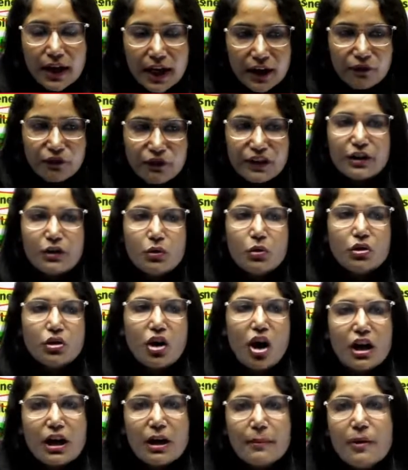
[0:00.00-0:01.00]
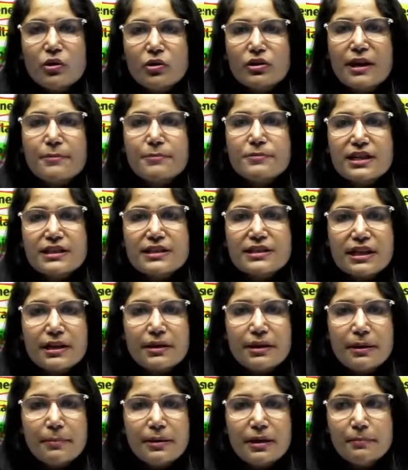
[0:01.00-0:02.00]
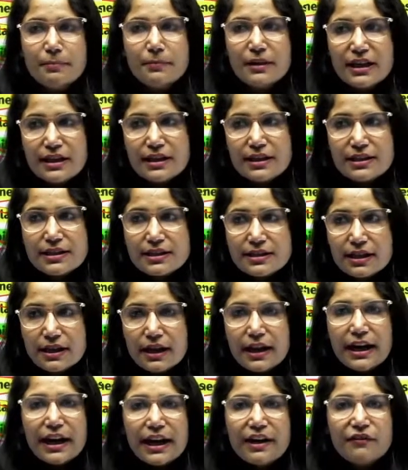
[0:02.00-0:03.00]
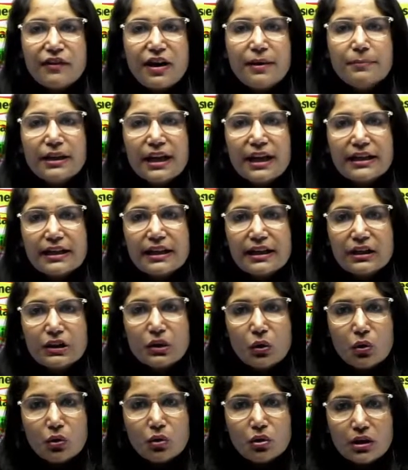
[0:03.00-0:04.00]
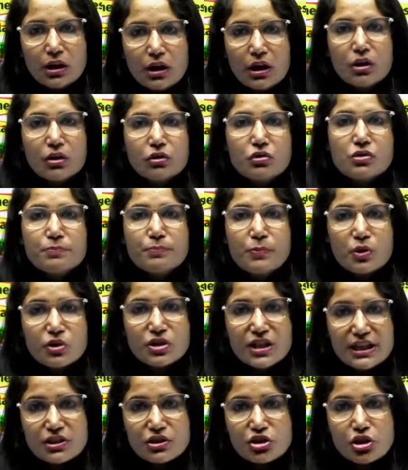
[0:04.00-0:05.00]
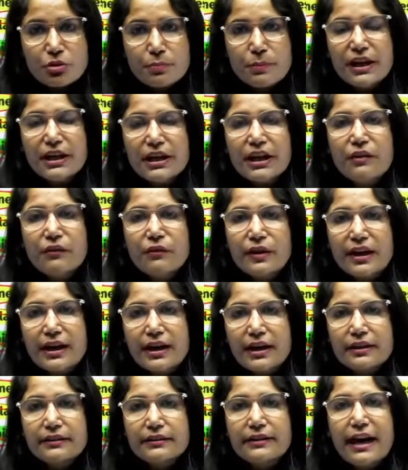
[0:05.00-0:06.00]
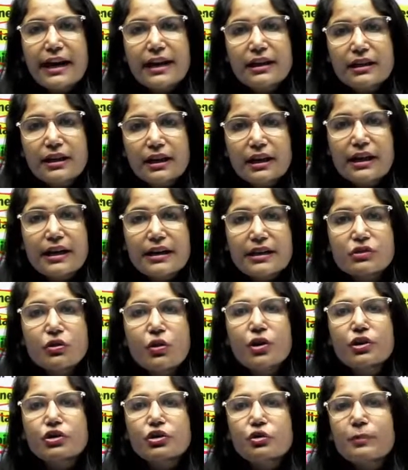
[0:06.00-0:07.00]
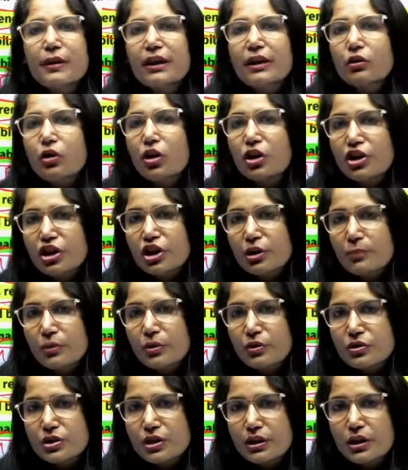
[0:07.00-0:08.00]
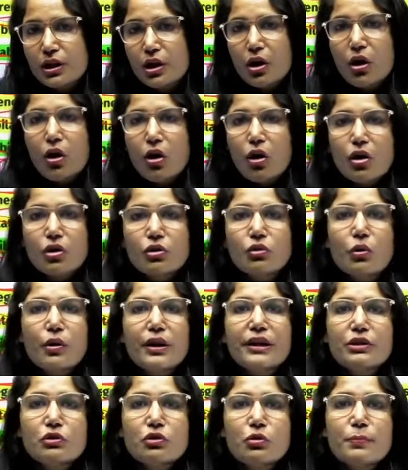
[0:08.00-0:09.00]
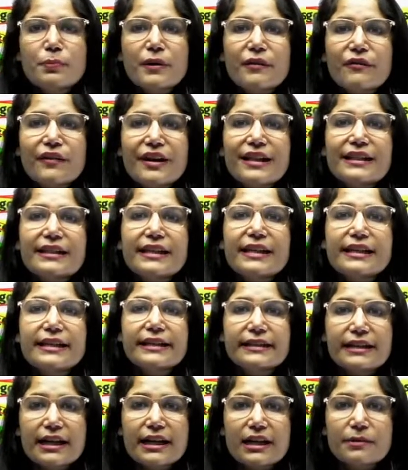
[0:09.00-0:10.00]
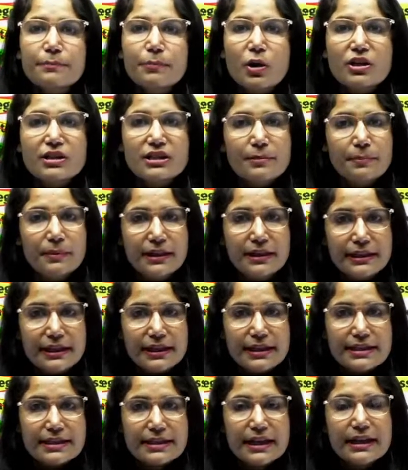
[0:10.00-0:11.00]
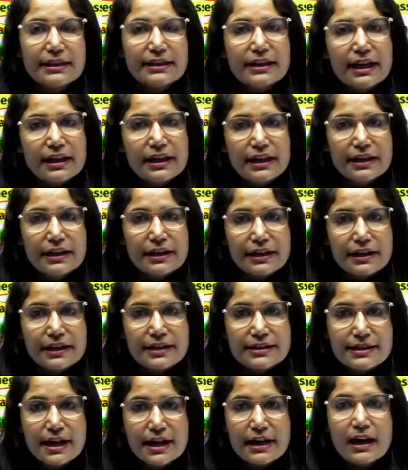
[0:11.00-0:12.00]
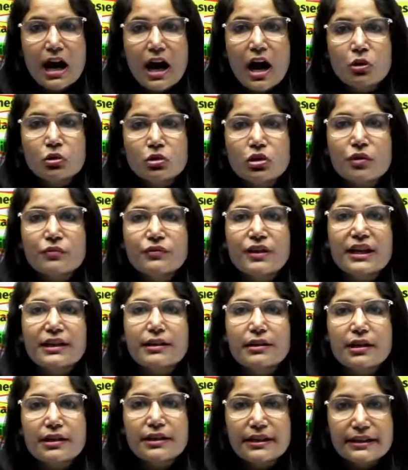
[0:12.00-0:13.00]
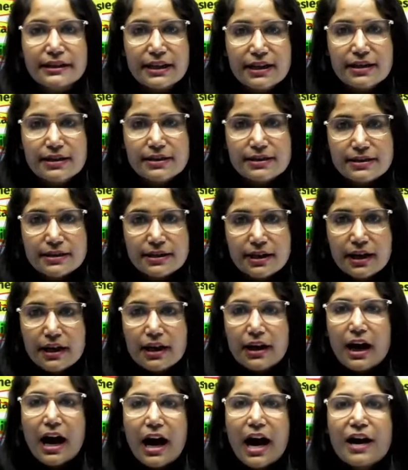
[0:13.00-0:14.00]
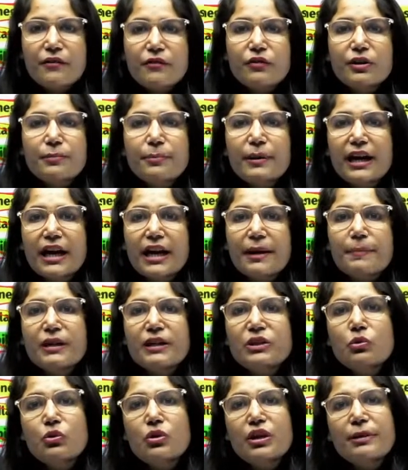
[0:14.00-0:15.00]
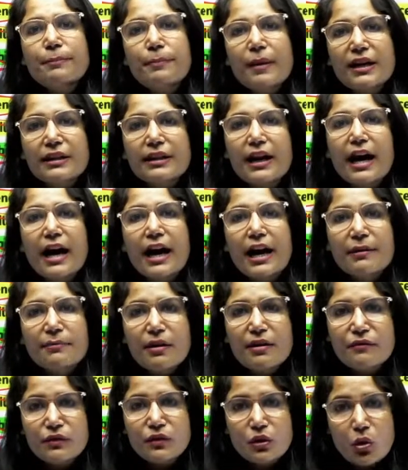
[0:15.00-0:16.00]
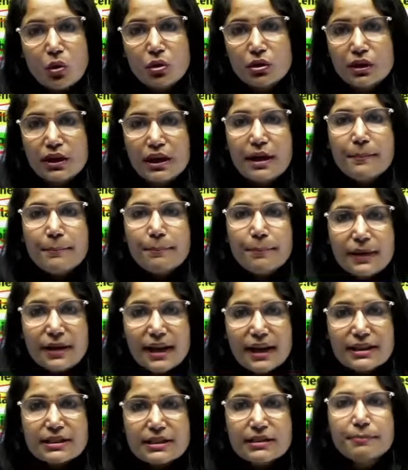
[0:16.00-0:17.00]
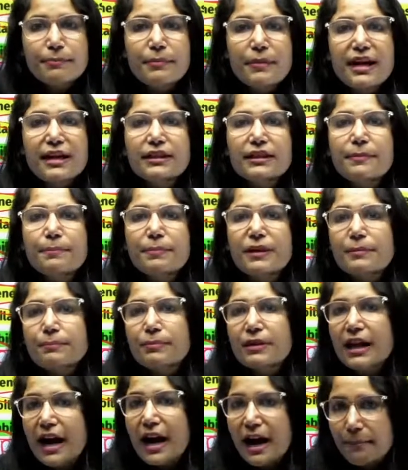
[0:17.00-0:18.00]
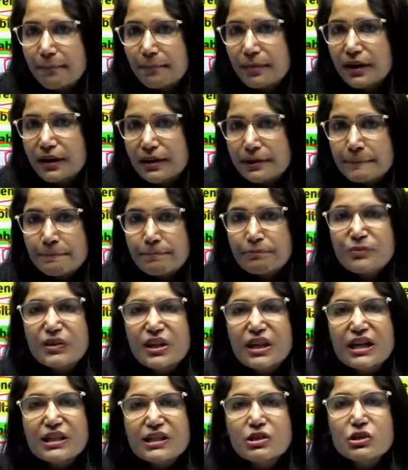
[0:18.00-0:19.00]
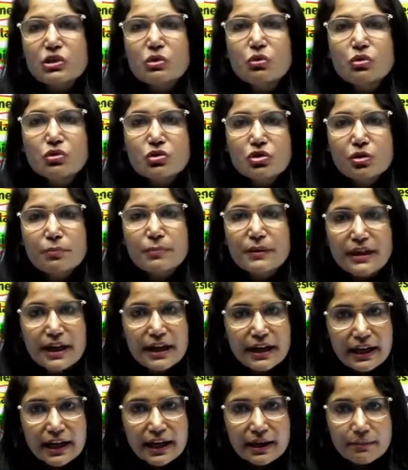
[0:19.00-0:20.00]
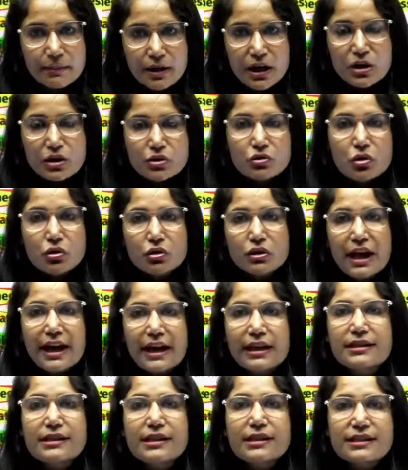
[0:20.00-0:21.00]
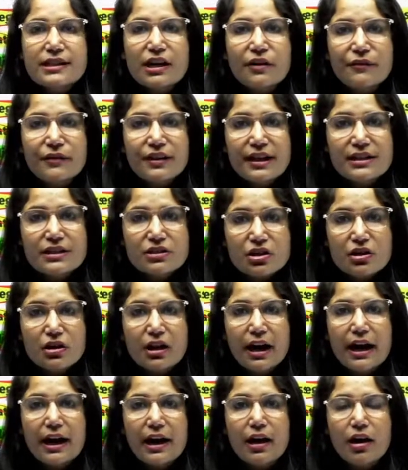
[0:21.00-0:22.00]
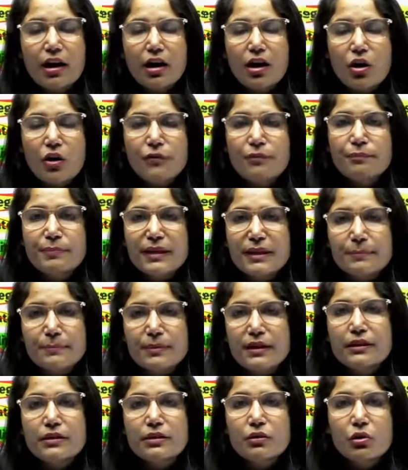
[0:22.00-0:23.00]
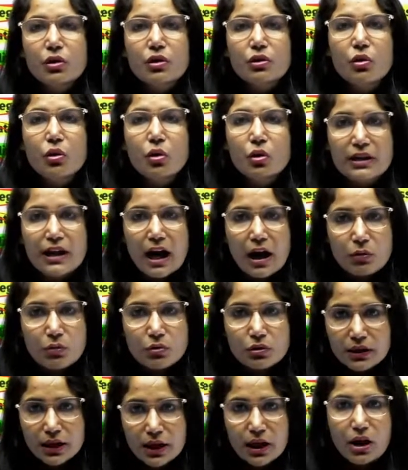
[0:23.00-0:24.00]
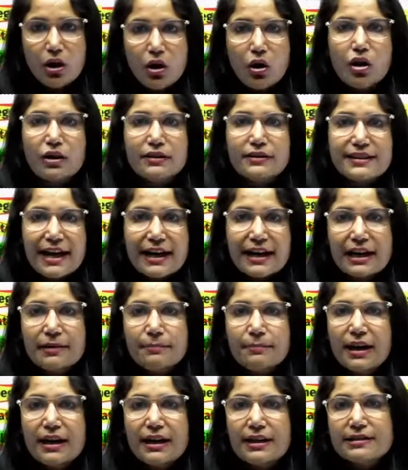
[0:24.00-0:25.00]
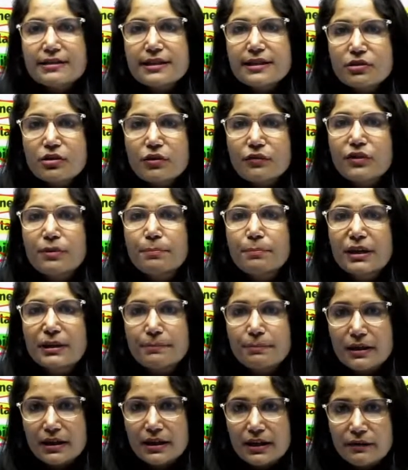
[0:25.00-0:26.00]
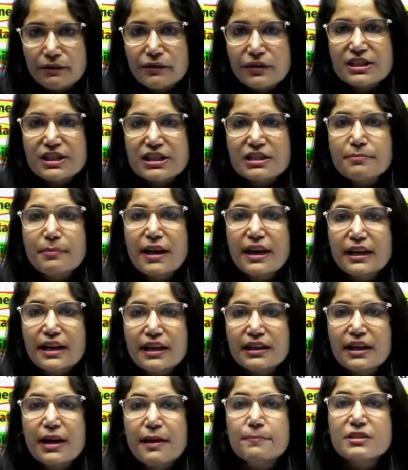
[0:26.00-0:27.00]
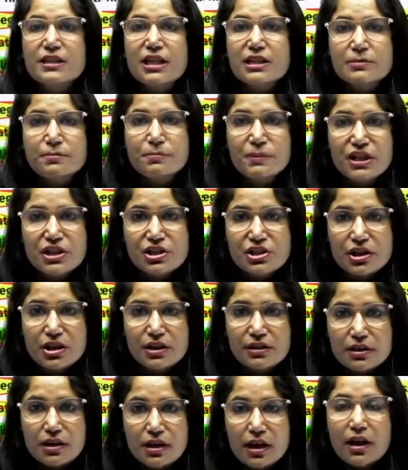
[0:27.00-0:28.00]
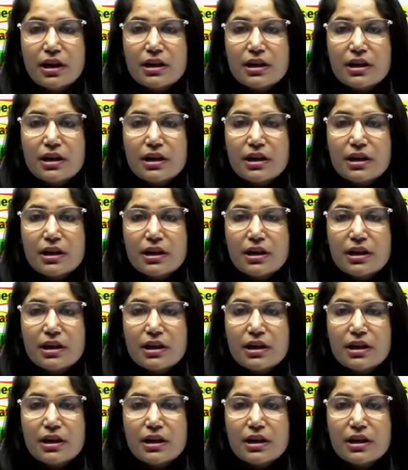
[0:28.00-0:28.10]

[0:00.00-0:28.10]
If we do talk about debt sustainable, means if I'm taking loan, project should be in a way that is going to make contribution or going to prevail the return possibilities in the countries, and out of that returns, I would be able to repay the IMF loan plus make the people happier. These two should be the aim, so that the surveillance of people could go down, or check and balances of the people which is making them suspicion